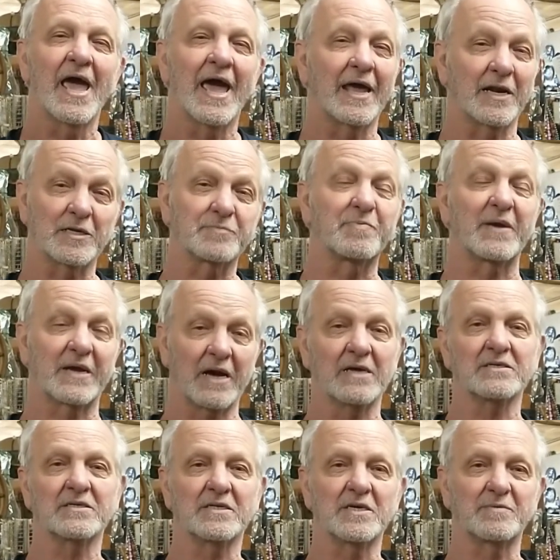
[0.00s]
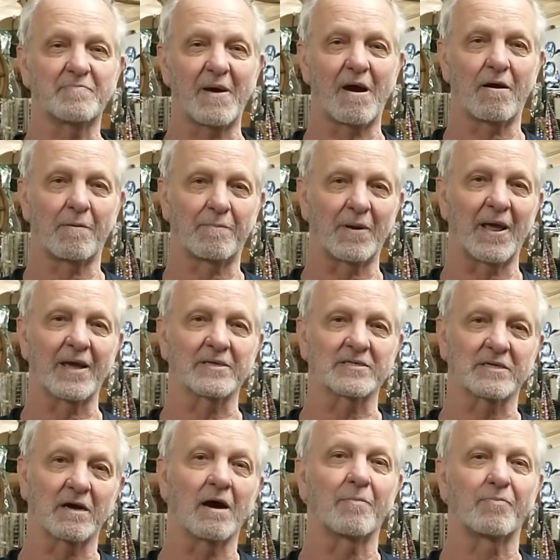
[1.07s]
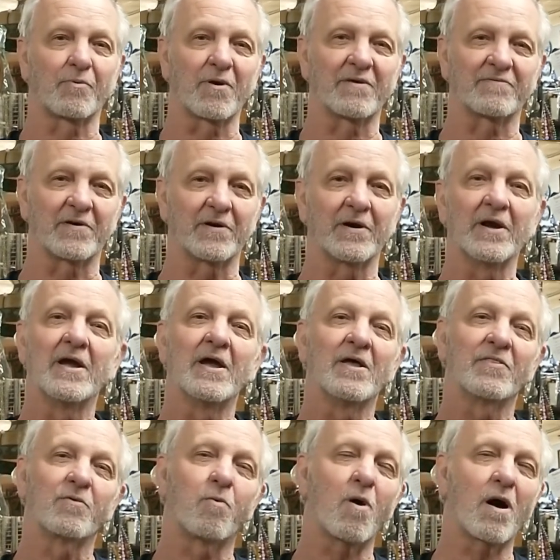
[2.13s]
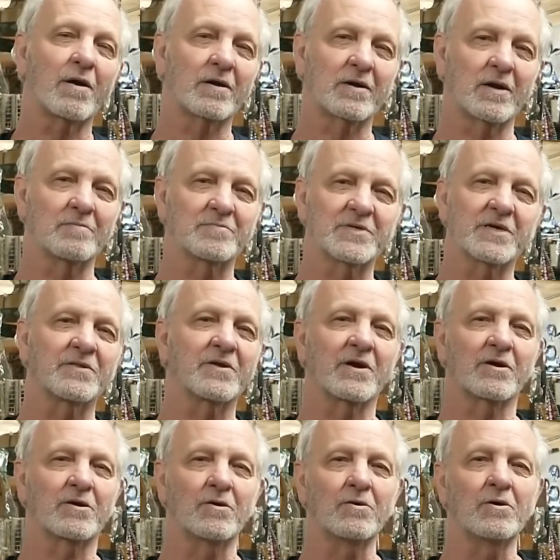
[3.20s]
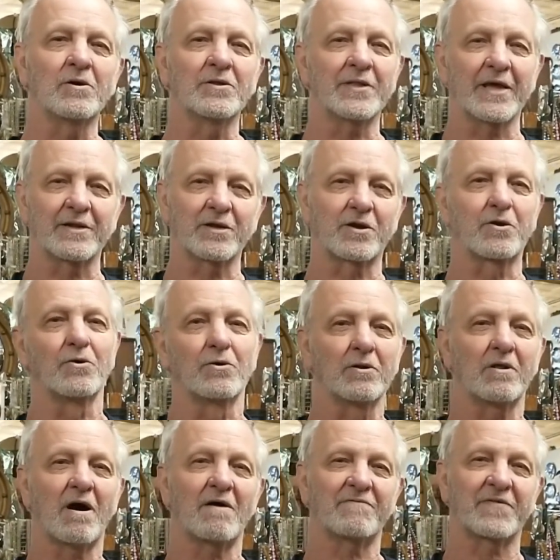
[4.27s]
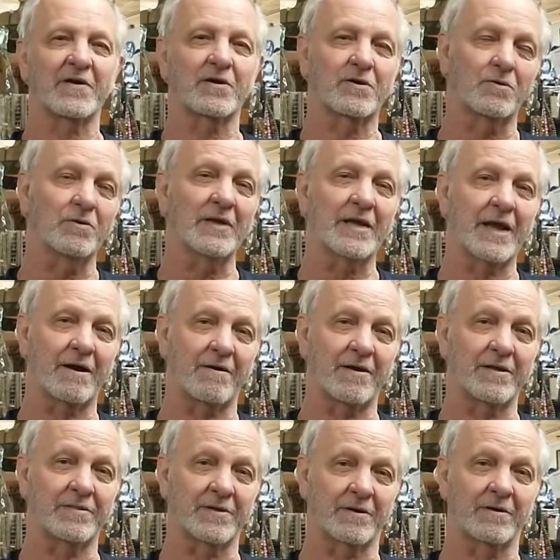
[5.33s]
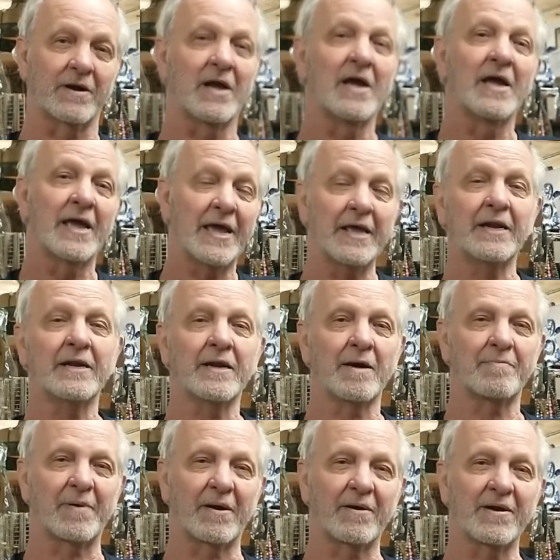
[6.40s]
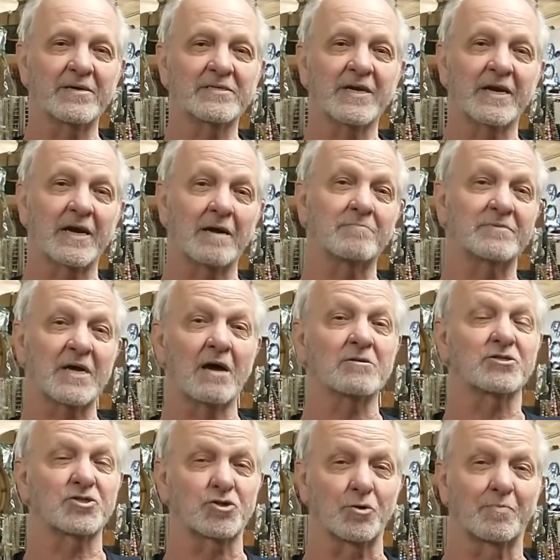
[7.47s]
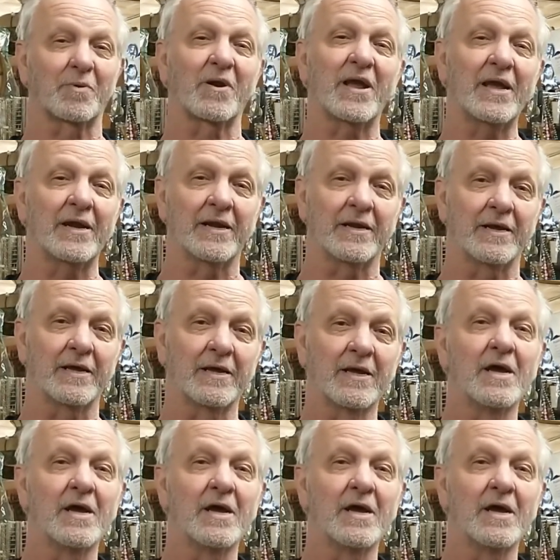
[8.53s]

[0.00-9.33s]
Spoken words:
And it's because of these power plants upriver. The water comes in there cooled, and to cool off their cooling area, their heated up areas, it comes out superheated.